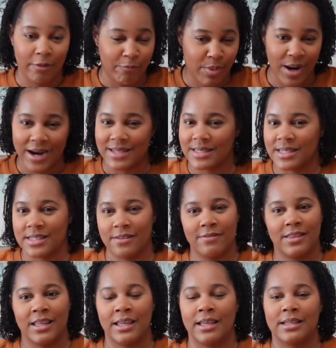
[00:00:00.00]
prices of
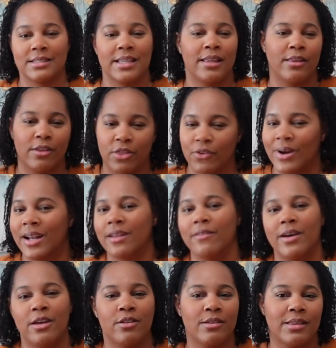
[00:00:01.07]
things and the threat of
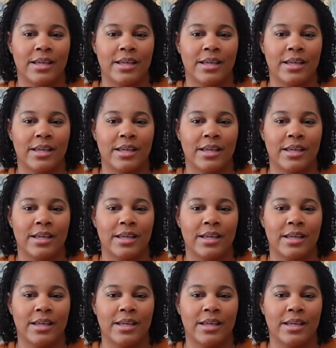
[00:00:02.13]
other